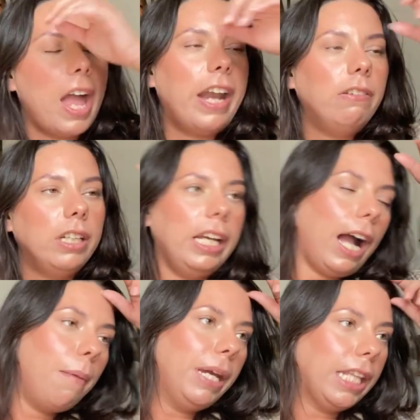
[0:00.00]
And it really
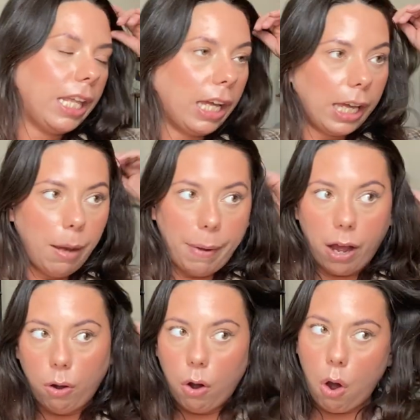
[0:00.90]
got me thinking
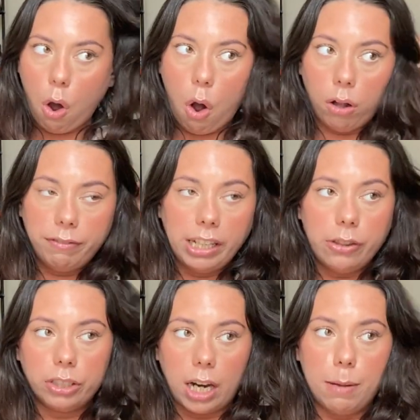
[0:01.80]
about all of the
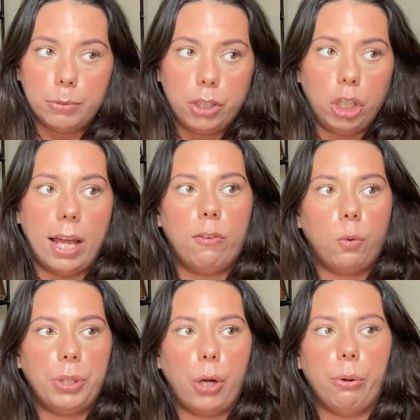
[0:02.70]
other times in our life
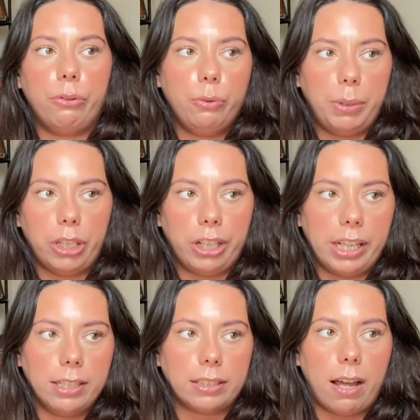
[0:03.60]
where we go through
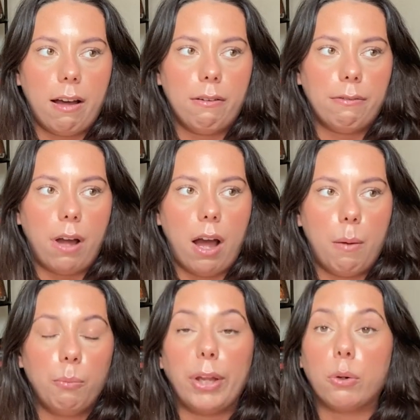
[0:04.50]
periods of
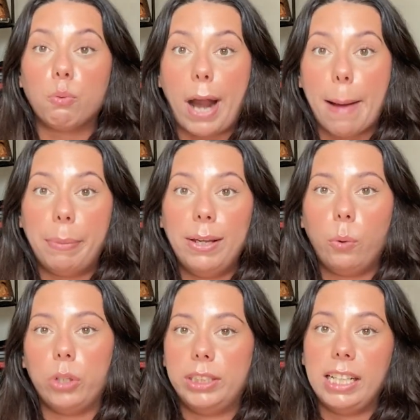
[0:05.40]
um, like rapid
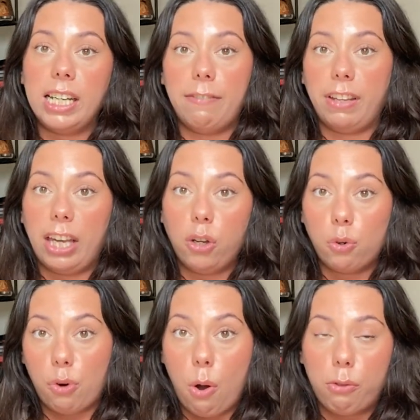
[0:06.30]
or
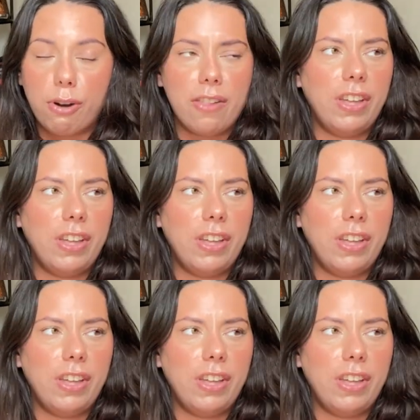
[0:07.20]
significant growth, right?